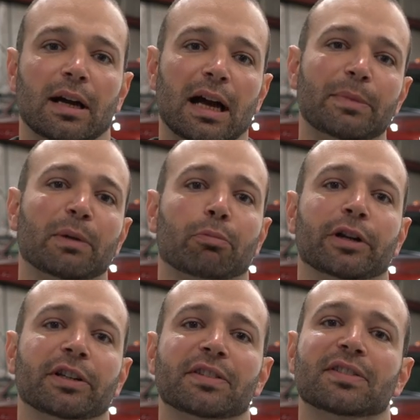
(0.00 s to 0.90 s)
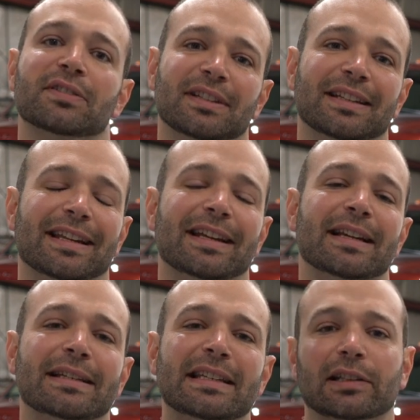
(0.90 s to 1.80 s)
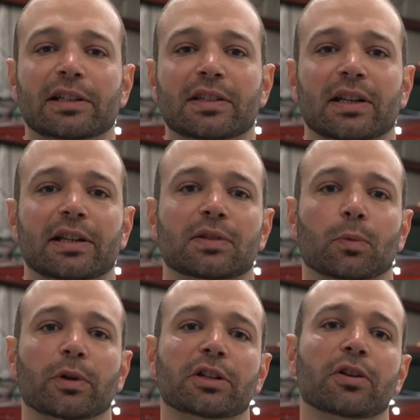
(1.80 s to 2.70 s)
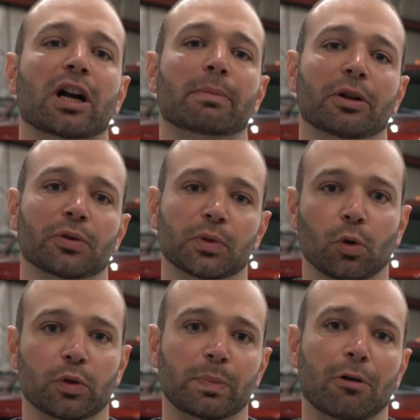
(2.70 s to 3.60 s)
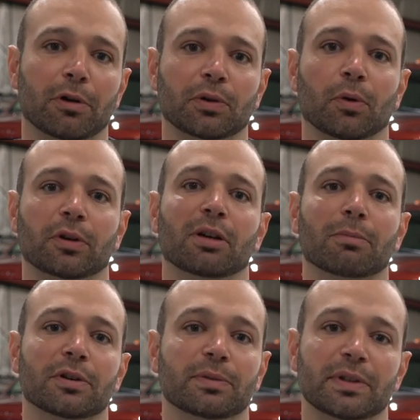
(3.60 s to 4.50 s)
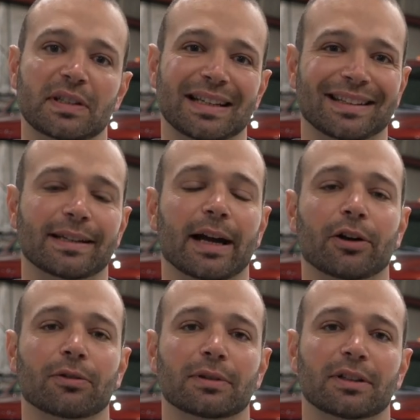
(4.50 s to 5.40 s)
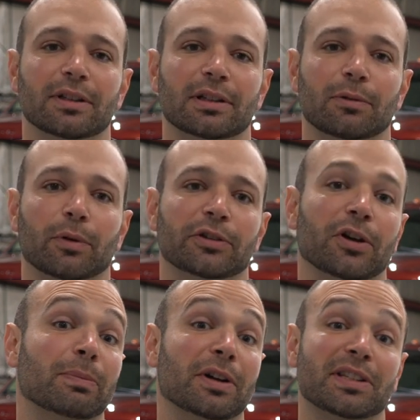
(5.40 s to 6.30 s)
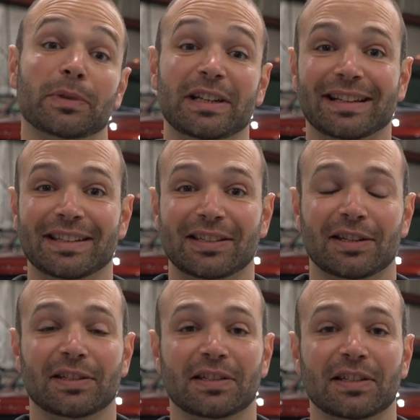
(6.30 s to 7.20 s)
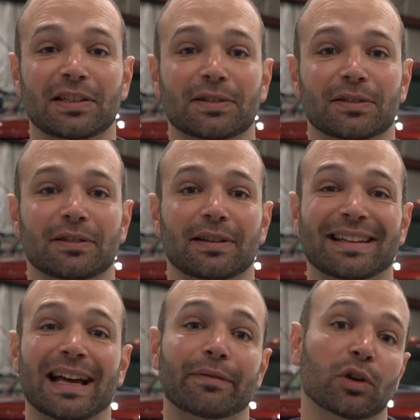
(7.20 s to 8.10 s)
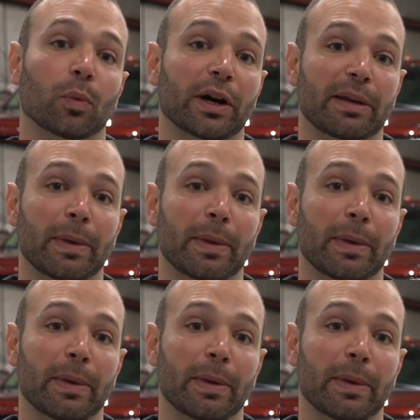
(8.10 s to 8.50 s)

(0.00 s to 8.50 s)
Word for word: I'm Nick Priegnitz, and today on Diesel Insights, we're going to talk about those horsepower and torque numbers that we see on the dyno. We're going to talk about some of the inconsistencies and dive into why they